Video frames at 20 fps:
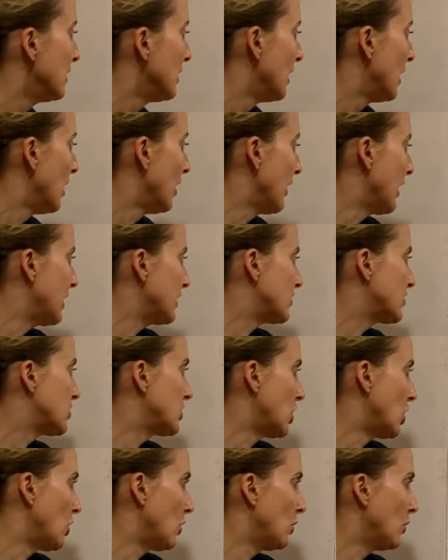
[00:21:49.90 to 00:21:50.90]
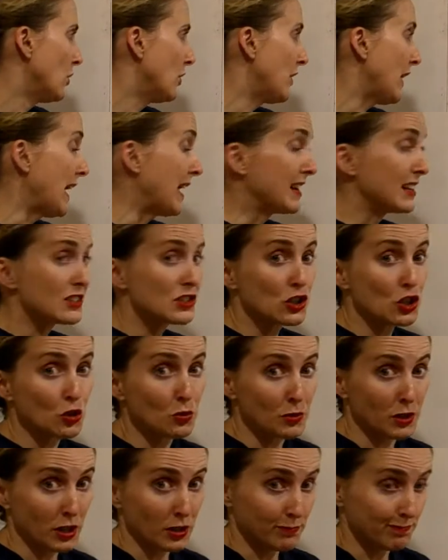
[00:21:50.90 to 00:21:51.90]
All right, so that is
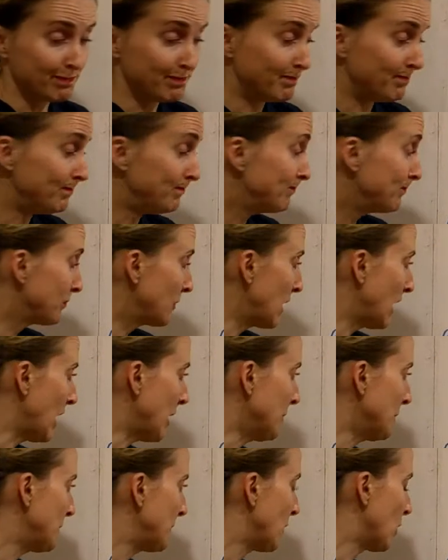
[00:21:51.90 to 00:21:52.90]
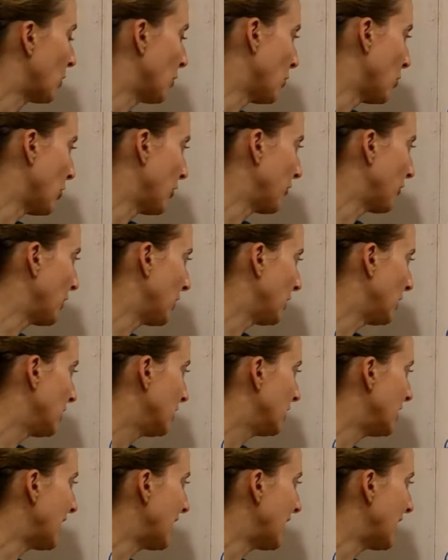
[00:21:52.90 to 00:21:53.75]
coumadin, okay, or warfarin.